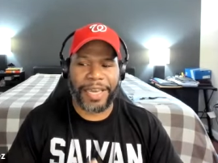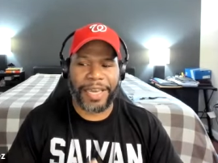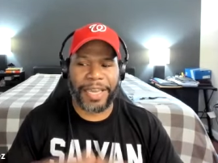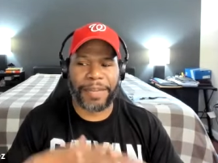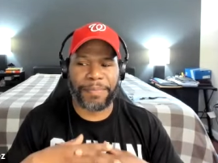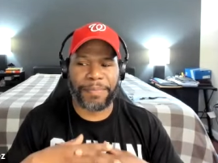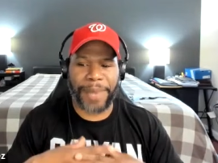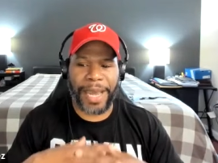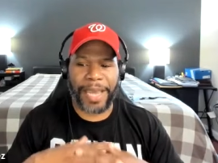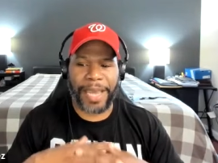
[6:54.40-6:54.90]

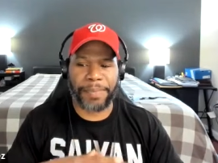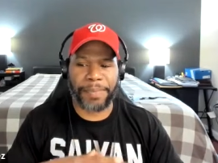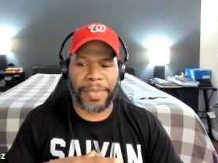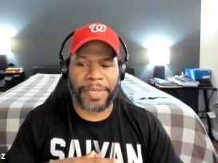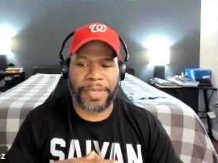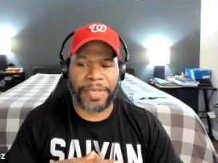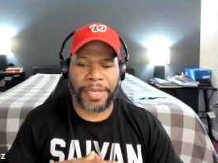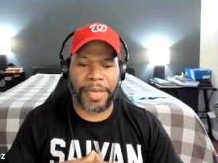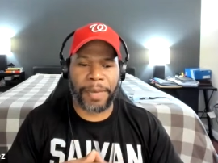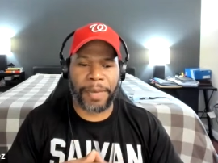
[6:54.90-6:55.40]
in my
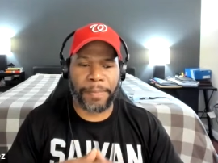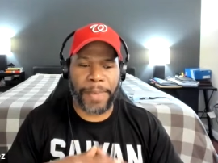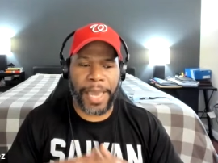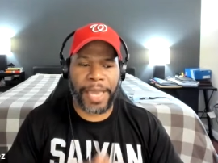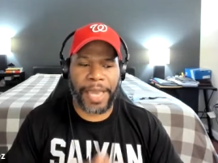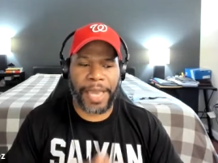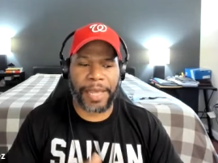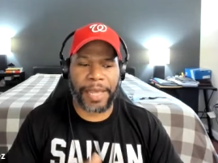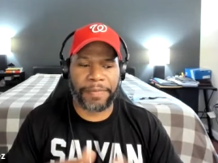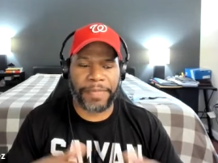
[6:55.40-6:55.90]
opinion, a
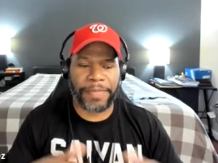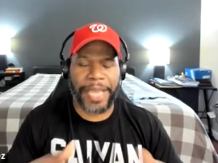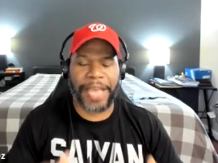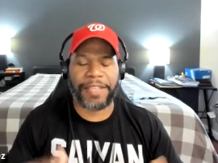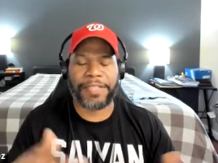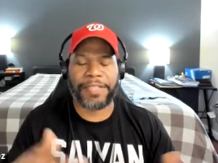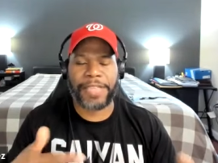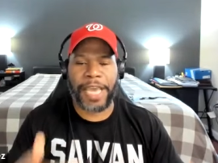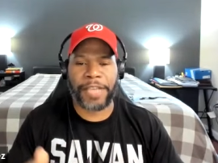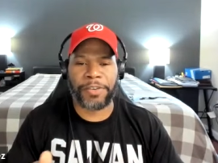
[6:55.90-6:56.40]
man of
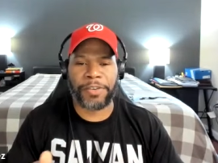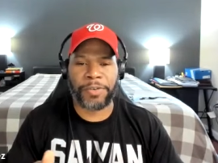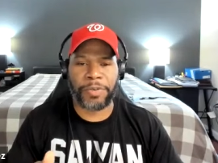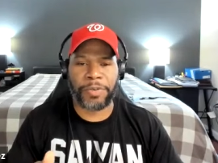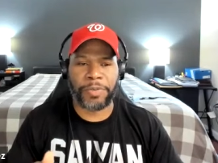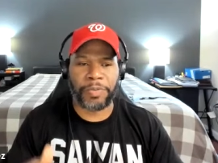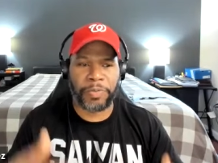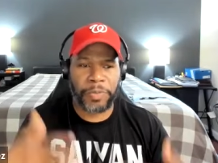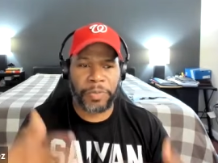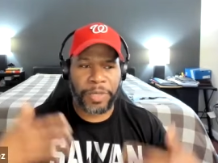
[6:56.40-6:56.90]
that
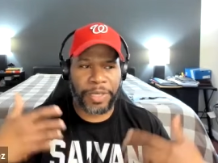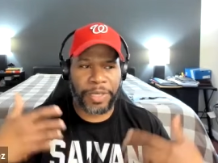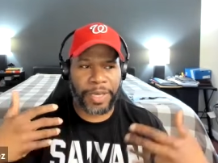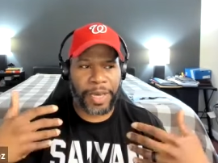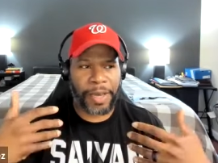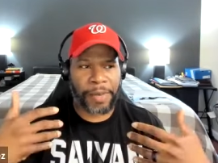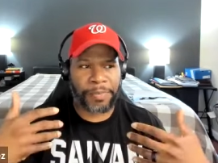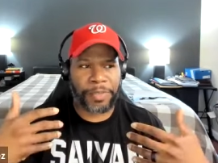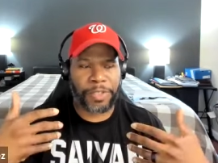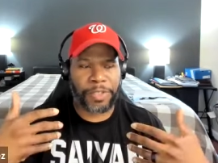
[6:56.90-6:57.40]
stature re,
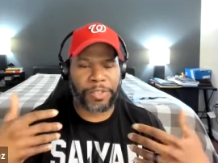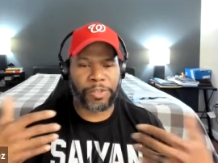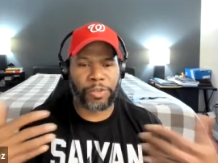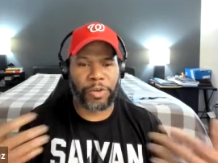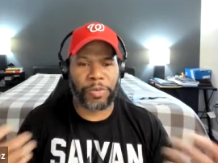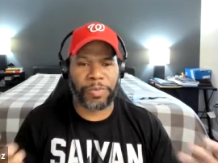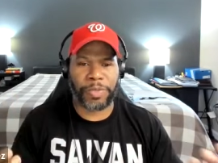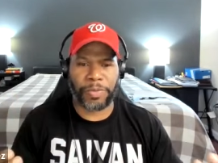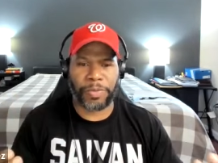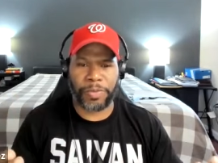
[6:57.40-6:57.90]
um,
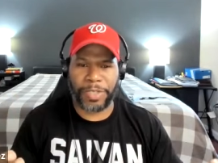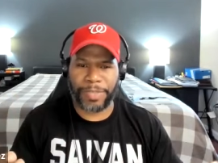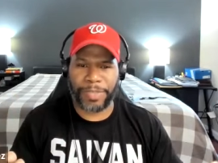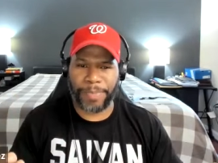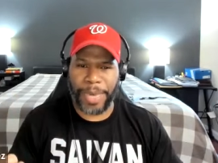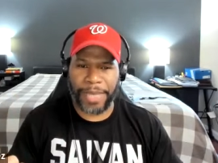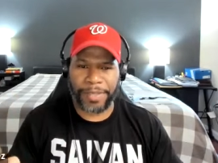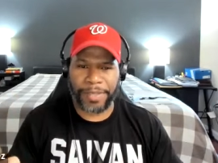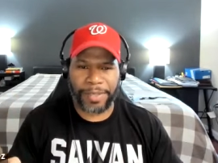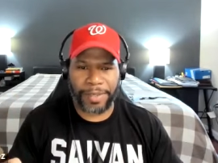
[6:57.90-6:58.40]
deserved the
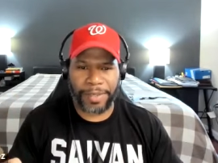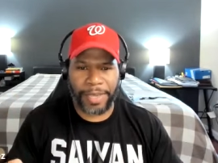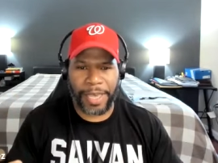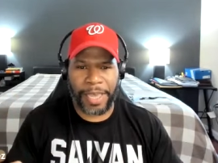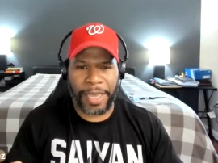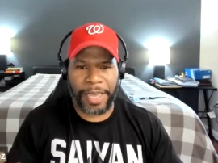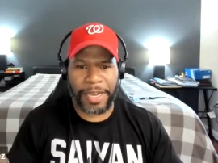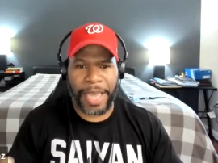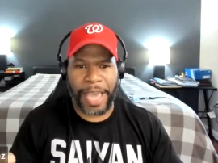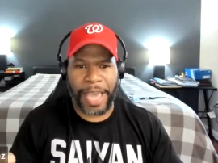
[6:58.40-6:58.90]
respect
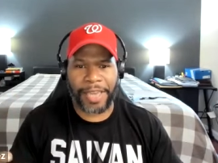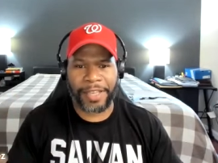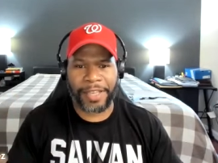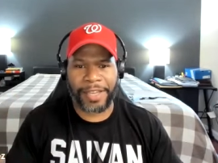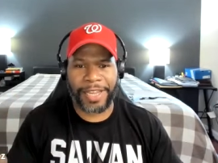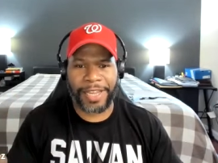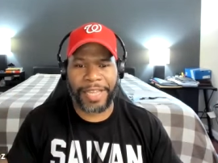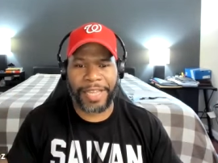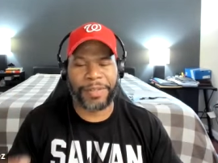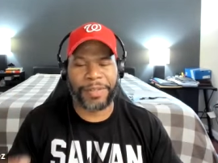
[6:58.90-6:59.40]
and
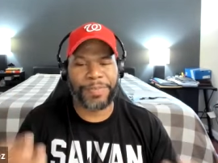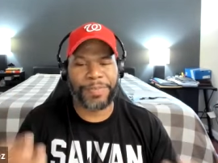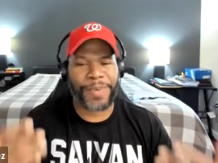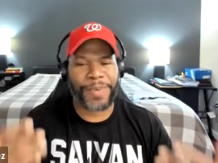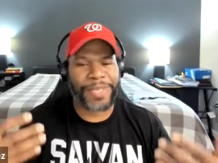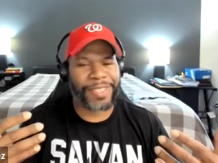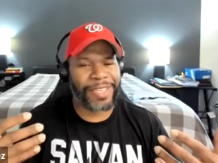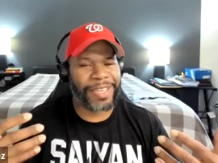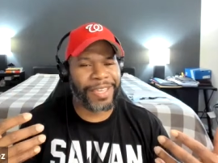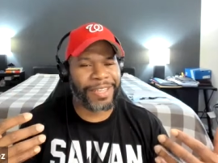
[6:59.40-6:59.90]
accolade, and
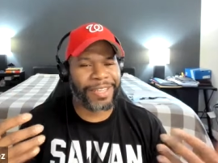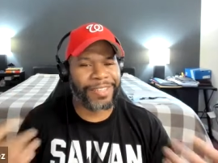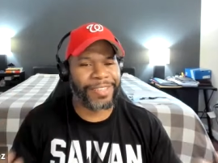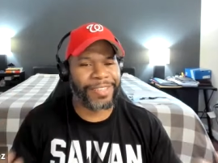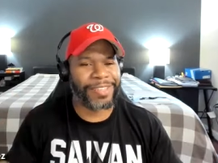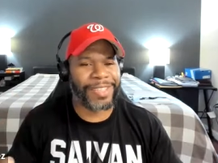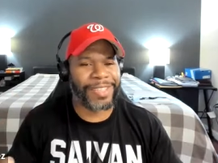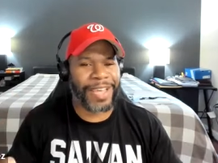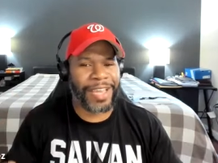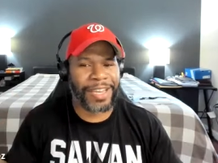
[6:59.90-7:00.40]
especially in this
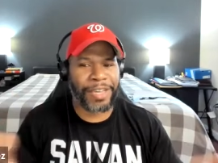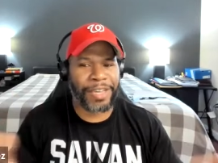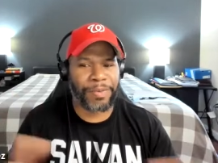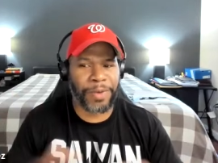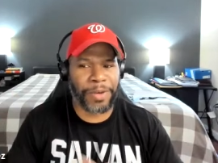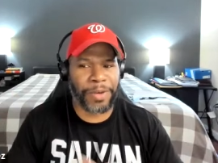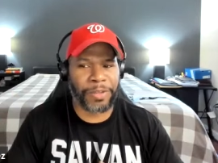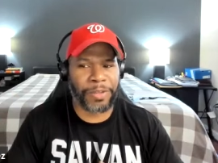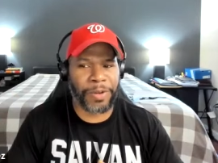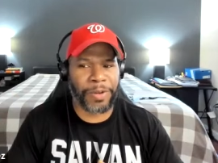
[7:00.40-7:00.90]
society
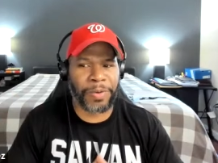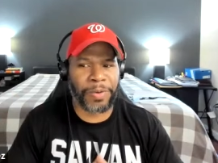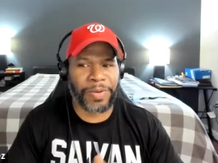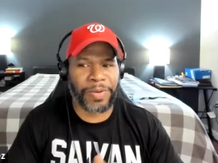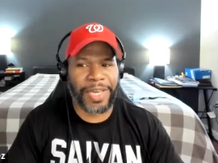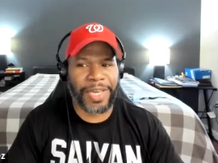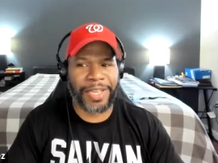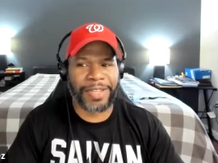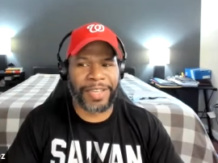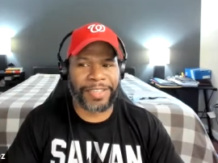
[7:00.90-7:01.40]
where you don't
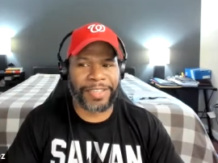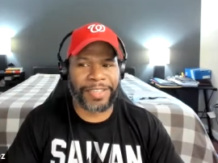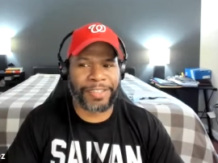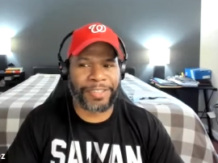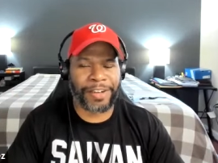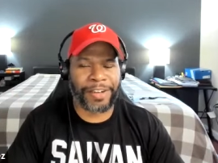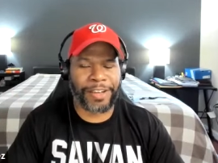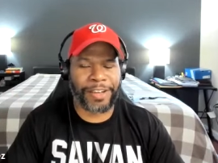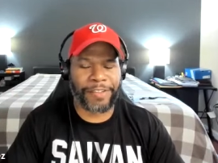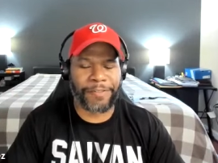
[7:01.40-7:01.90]

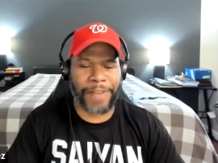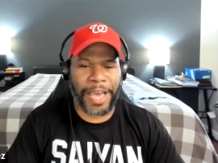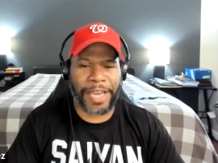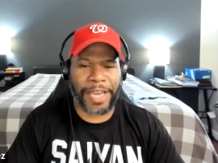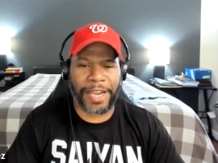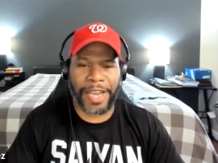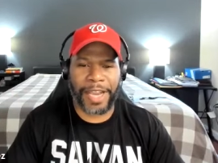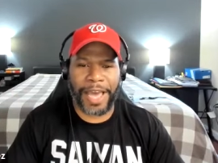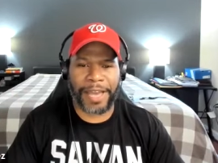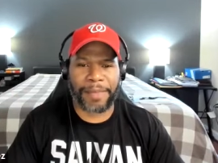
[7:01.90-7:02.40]
necessarily
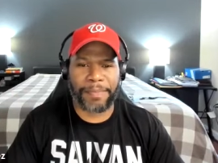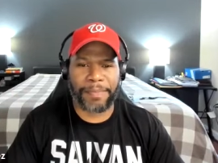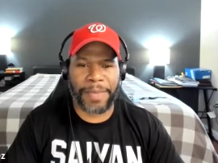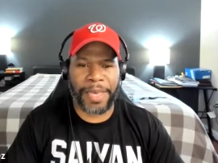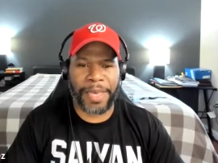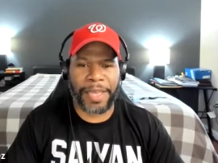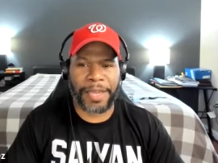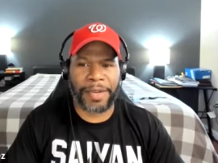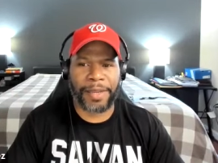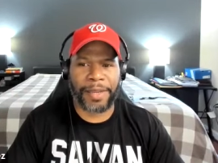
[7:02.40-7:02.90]
find a lot of
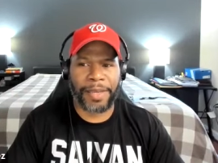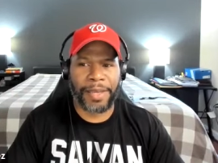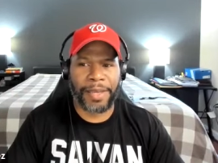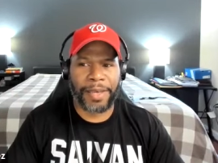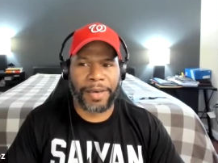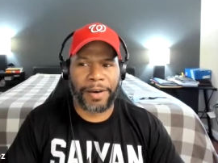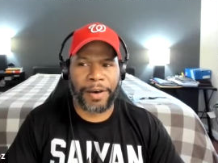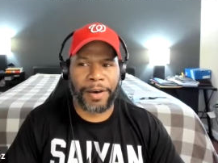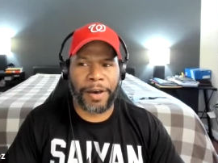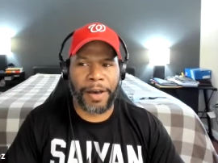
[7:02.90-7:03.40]
men,
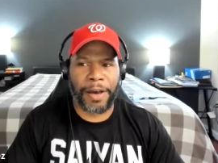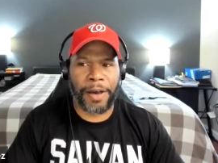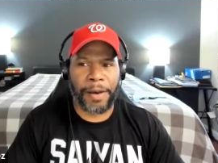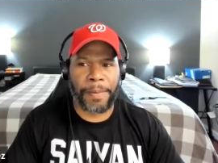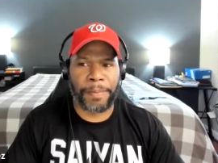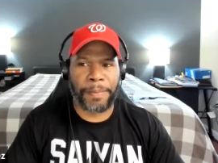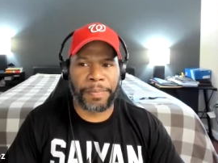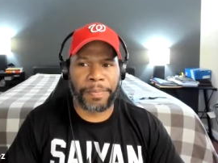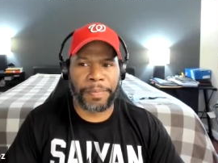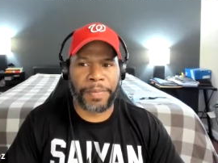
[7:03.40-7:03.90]

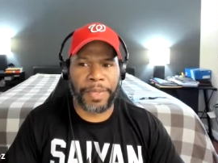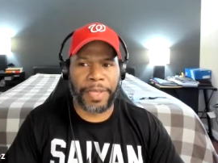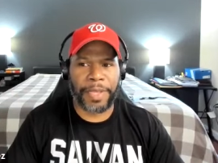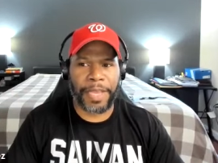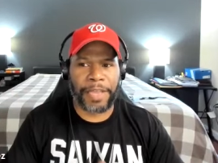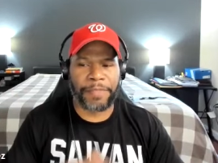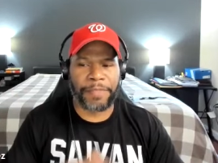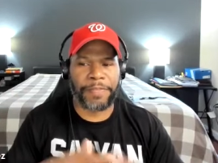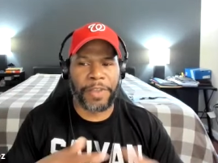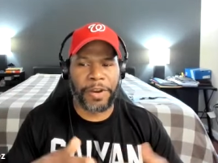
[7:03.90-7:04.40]
um,
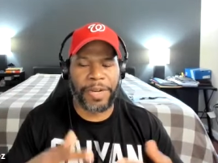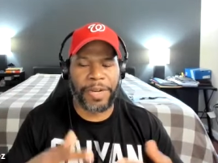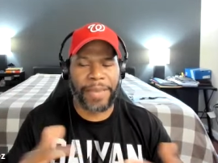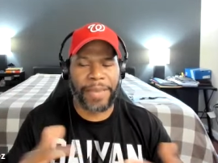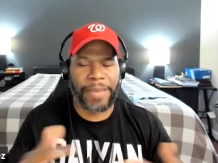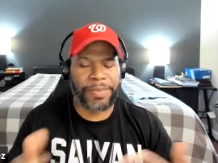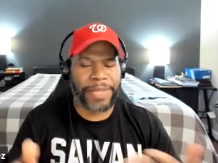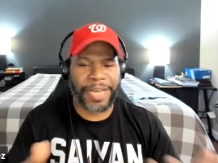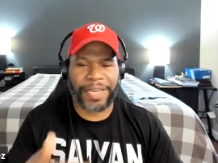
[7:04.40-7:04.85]
if their name's